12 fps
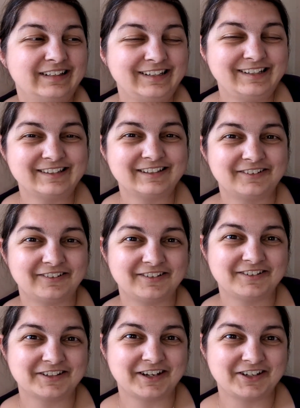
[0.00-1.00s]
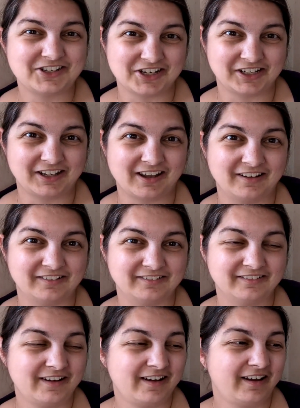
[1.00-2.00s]
Easy crochet
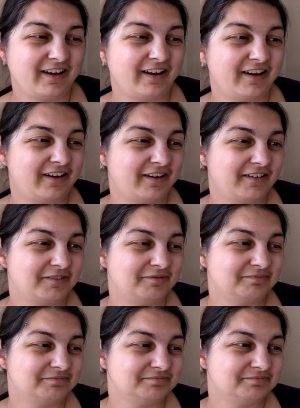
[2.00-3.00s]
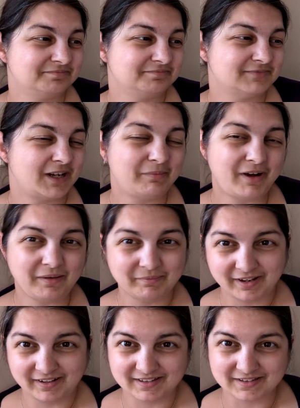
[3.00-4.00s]
chicken. I might
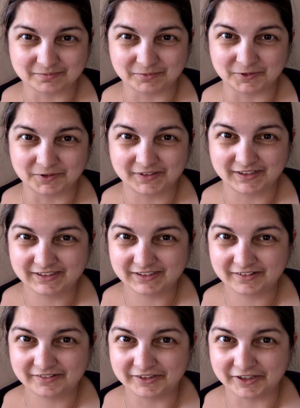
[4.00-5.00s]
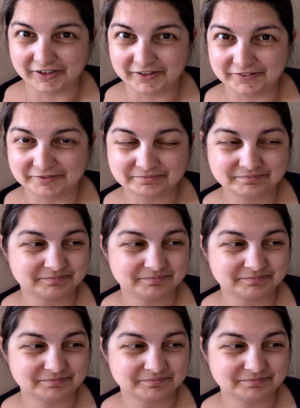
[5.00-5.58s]
make some more, I don't know.